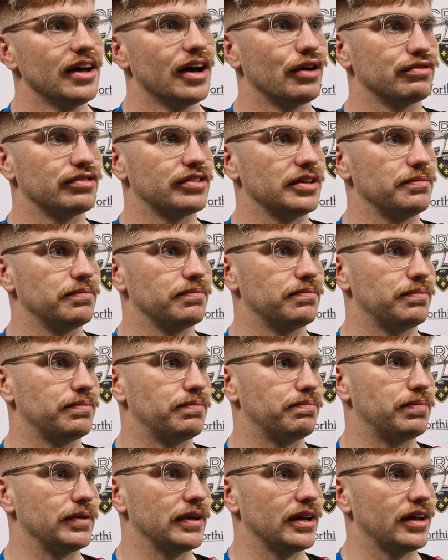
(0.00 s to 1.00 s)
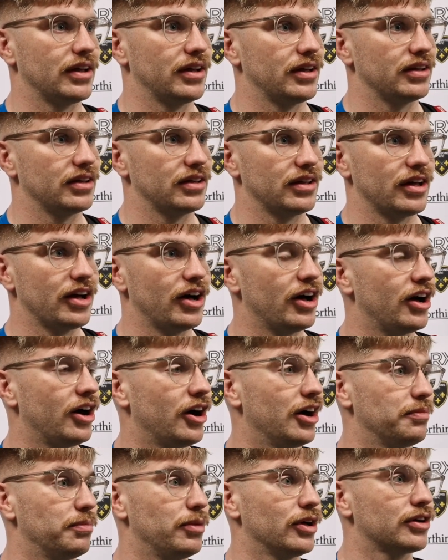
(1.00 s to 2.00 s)
Obviously been a
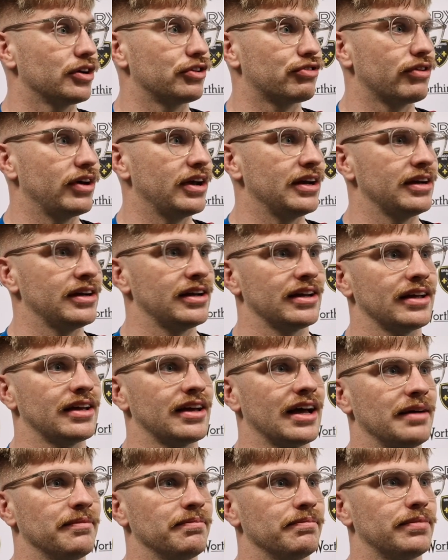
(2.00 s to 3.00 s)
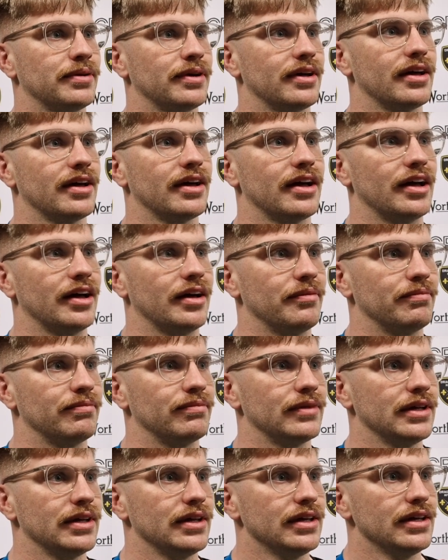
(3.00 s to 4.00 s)
hard block of training in camp,
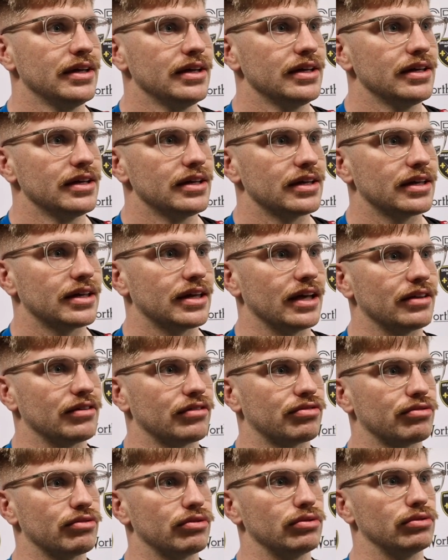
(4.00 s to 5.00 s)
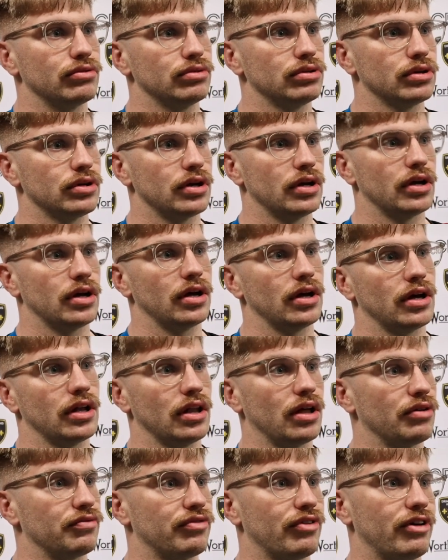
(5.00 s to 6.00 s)
getting through a
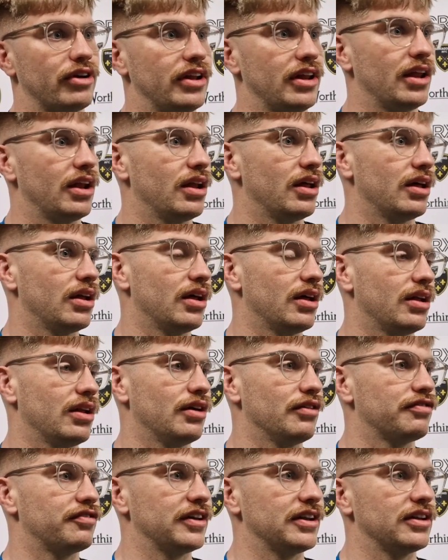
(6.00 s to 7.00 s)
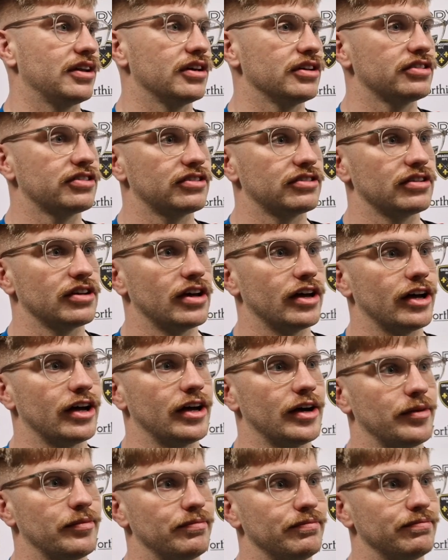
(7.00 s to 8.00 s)
lot of running, a lot of fitness,
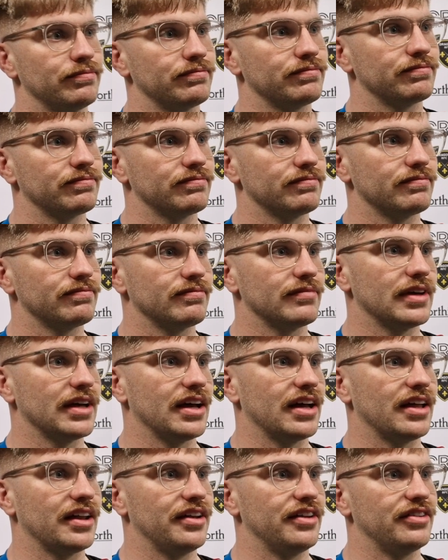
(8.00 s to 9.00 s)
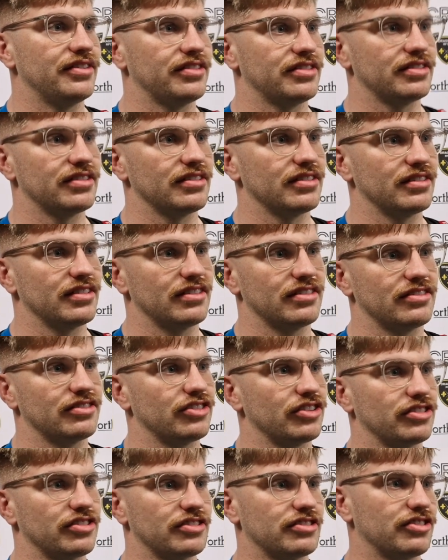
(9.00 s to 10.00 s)
and
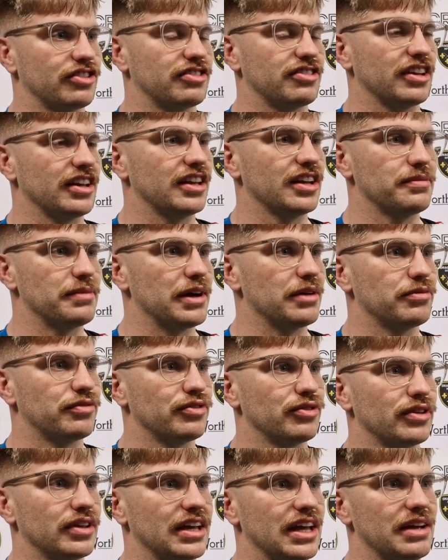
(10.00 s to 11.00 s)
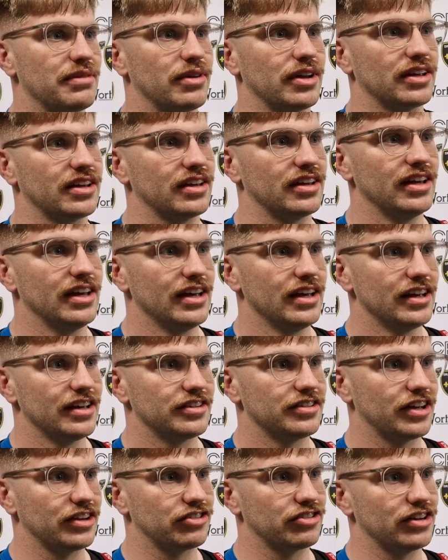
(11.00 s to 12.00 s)
just thinking about it before the game, like
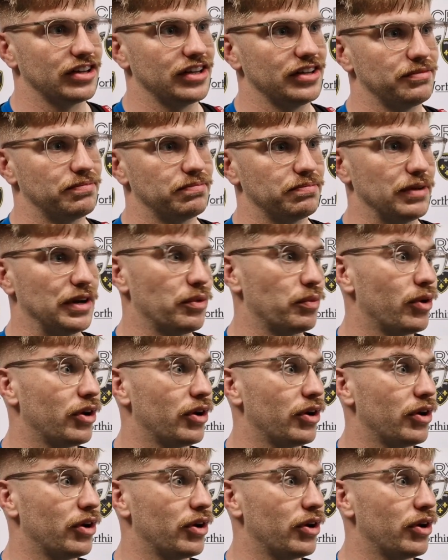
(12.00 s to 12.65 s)
it's actually been a